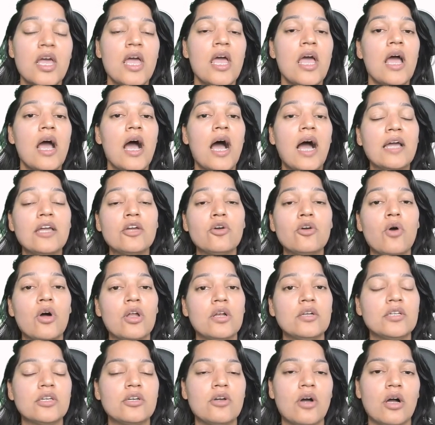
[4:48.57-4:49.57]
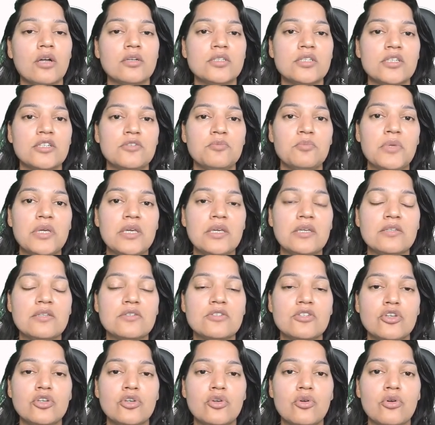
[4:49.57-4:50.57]
High quality content
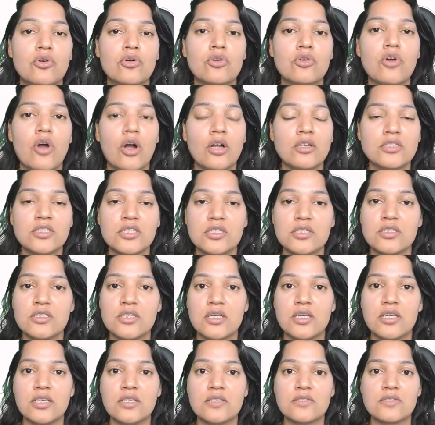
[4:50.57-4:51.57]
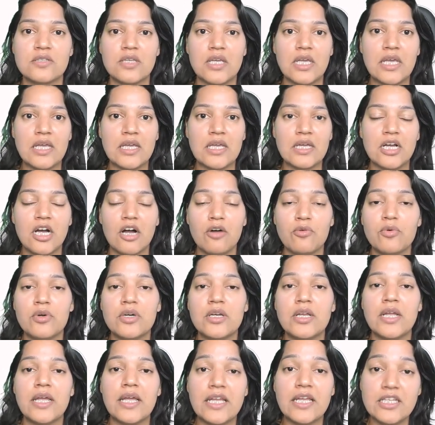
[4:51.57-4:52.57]
means your content is
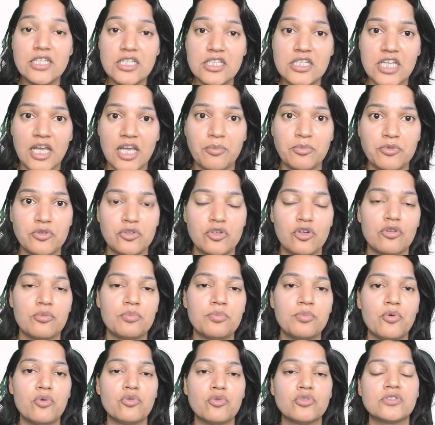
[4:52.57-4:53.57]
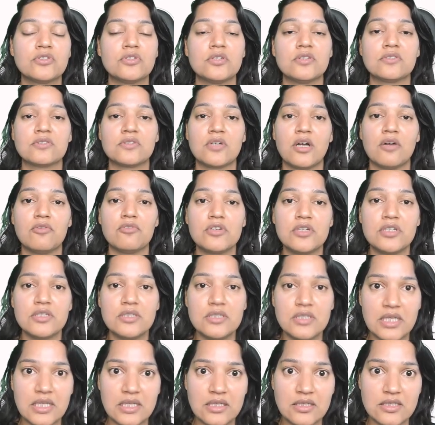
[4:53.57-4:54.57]
covered in depth. Your post is covered
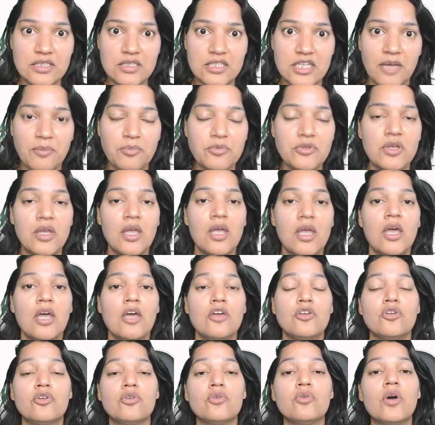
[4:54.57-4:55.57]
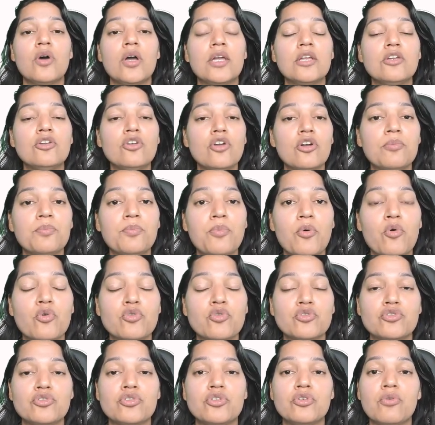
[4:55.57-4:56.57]
in depth. In your
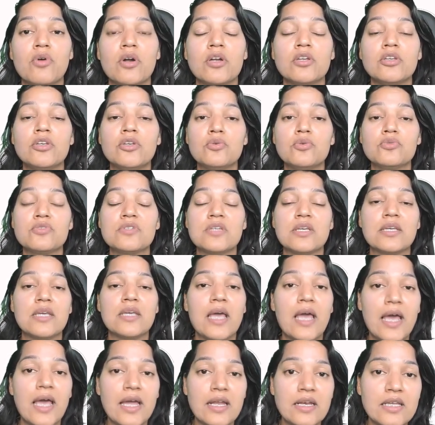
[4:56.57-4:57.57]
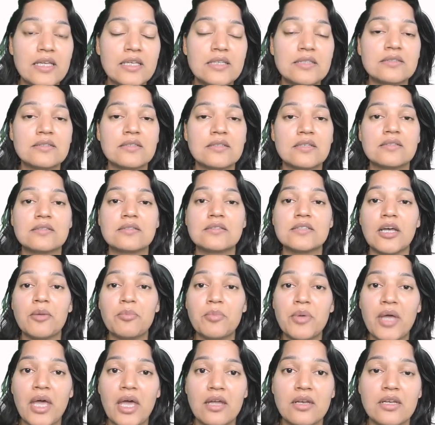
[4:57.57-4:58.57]
post, you are using headings,
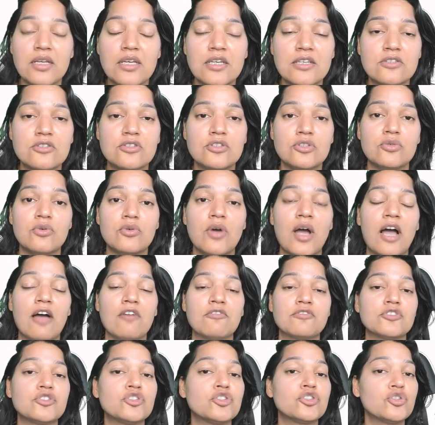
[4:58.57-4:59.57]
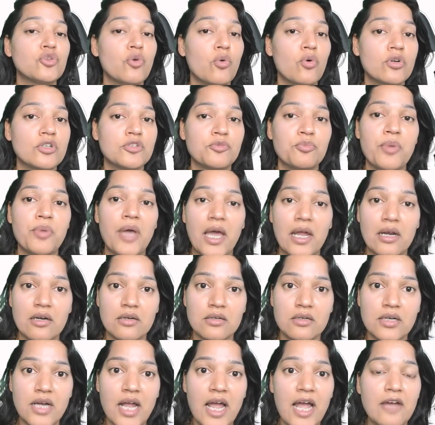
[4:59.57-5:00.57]
subheadings, you have short
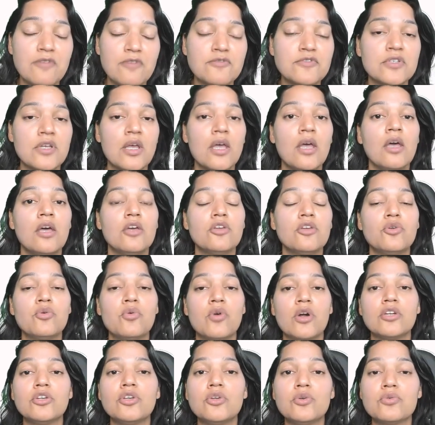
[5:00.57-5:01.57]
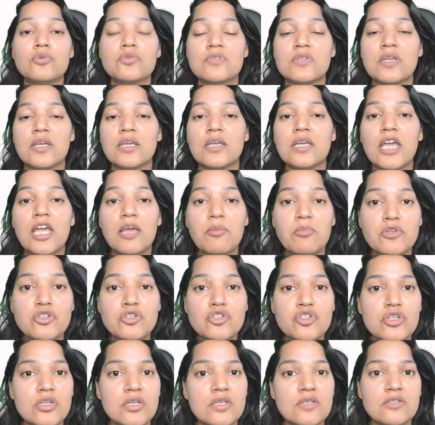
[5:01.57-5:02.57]
paragraphs, you are using
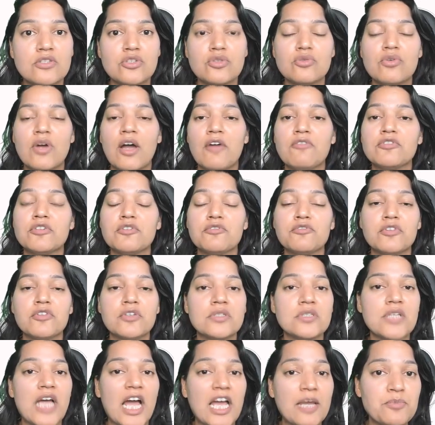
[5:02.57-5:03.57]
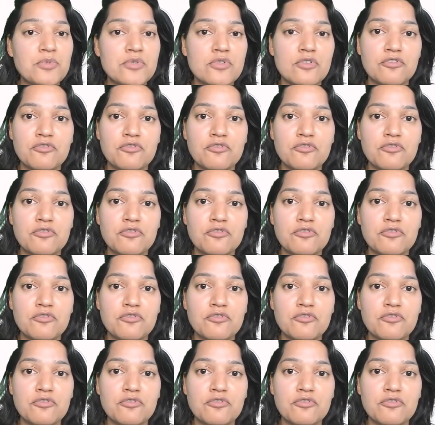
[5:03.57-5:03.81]
images, you have different types of